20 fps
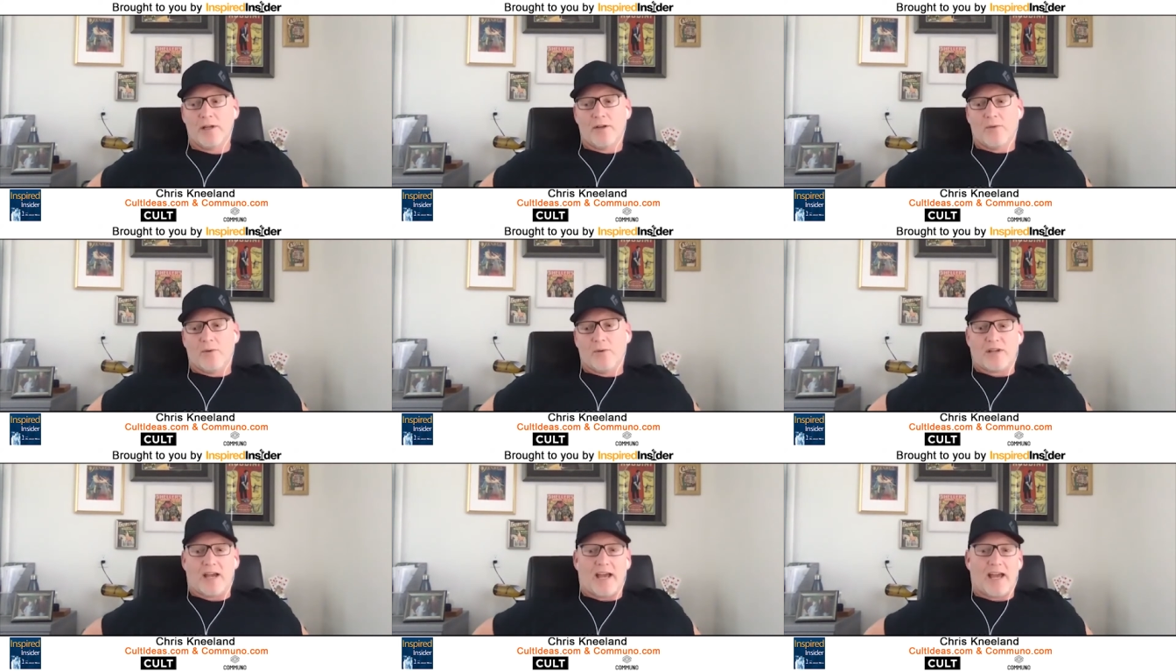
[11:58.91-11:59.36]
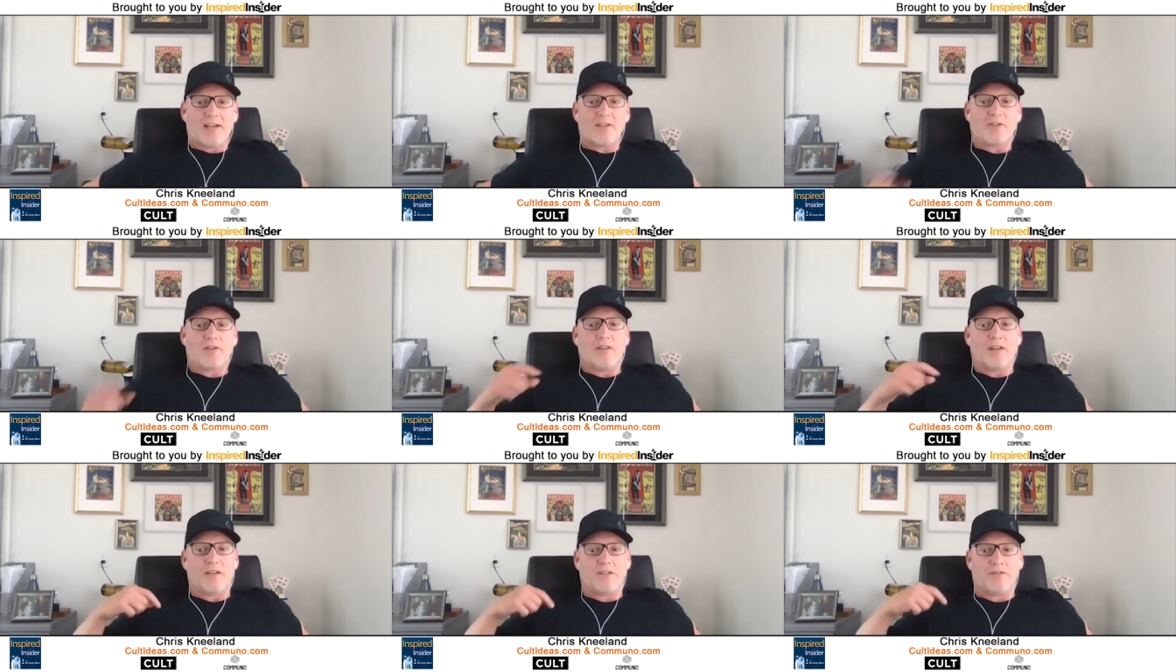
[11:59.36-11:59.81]
which I
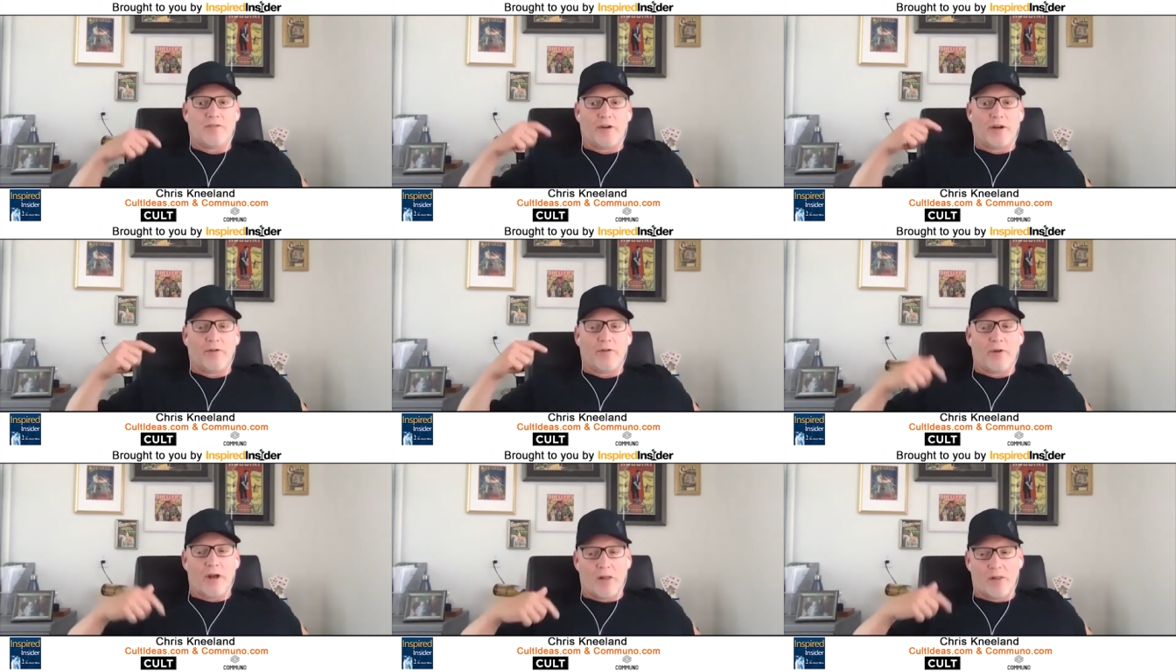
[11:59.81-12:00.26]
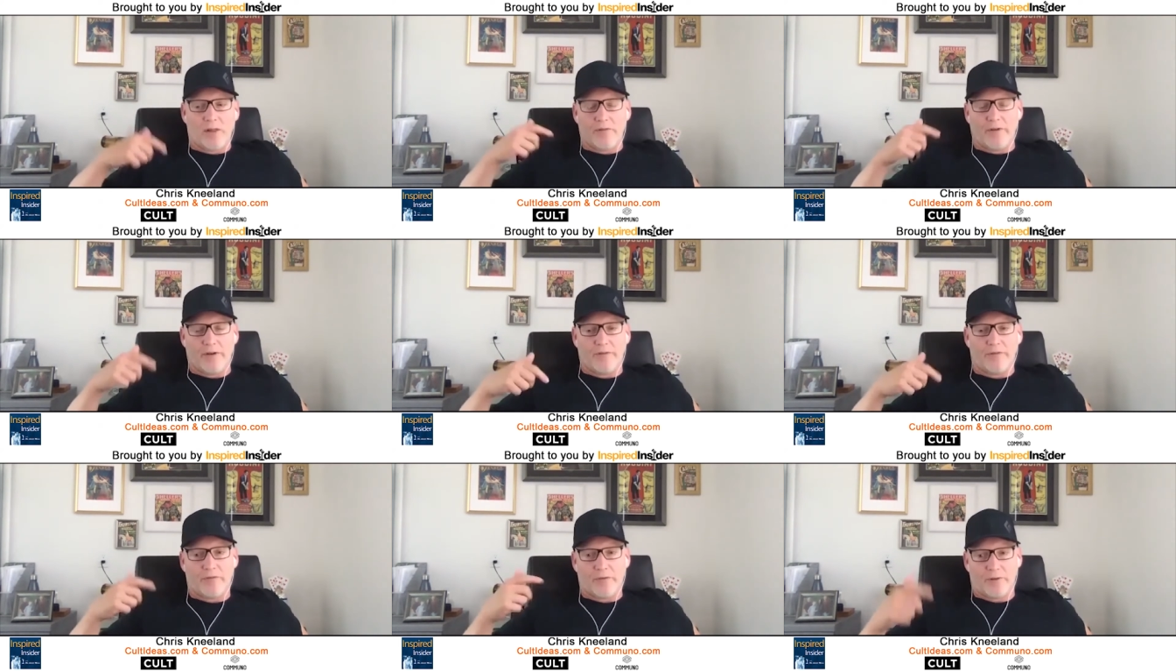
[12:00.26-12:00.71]
actually think is very
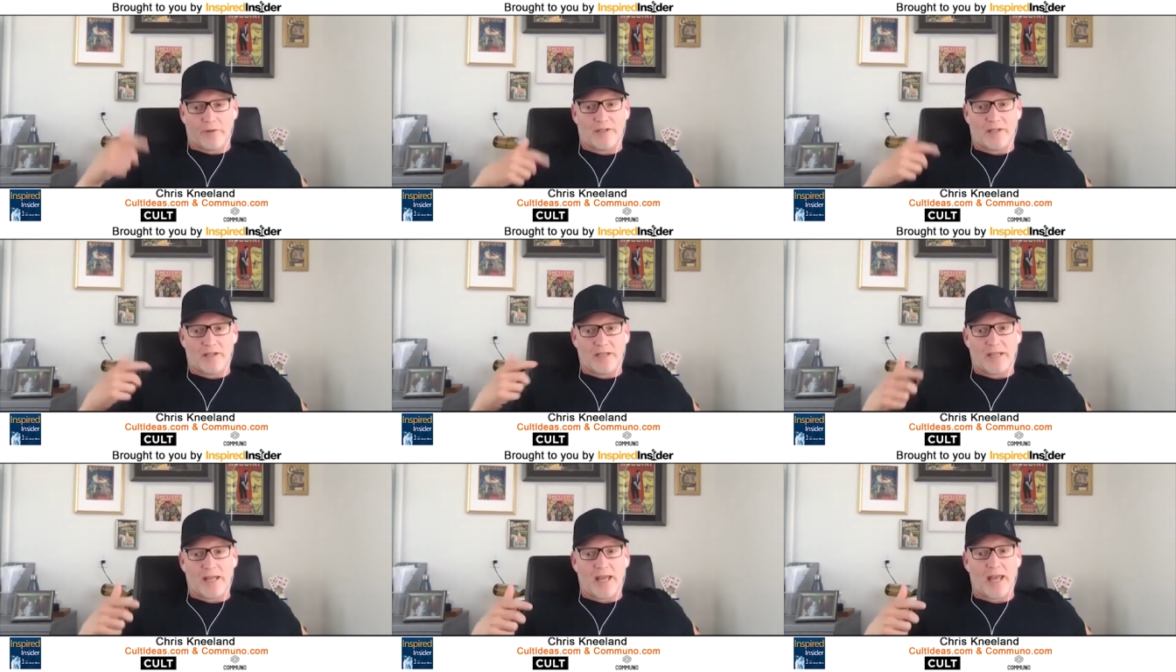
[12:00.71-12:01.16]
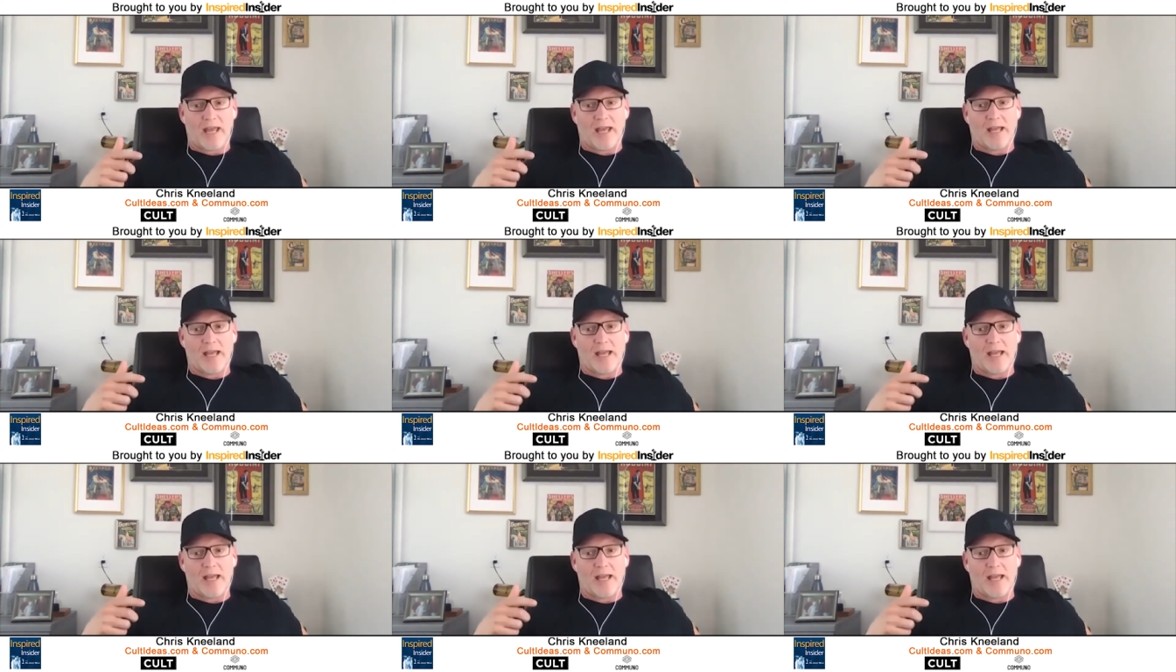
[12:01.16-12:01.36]
relevant for today,